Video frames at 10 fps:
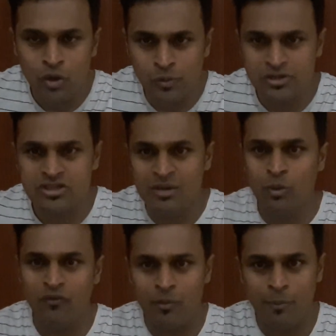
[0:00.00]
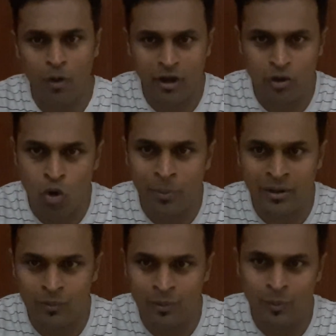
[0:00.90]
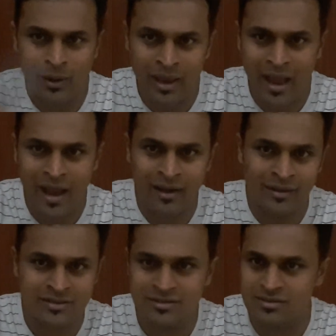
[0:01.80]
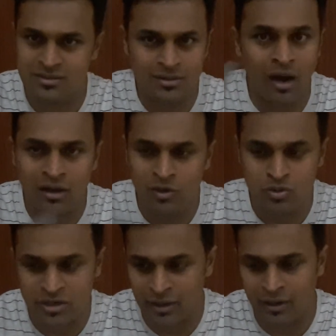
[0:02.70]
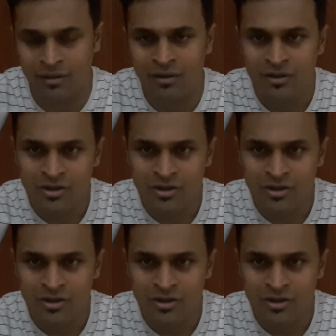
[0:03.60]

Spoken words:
you will just remove from your pocket, open it with one hand, and start using it.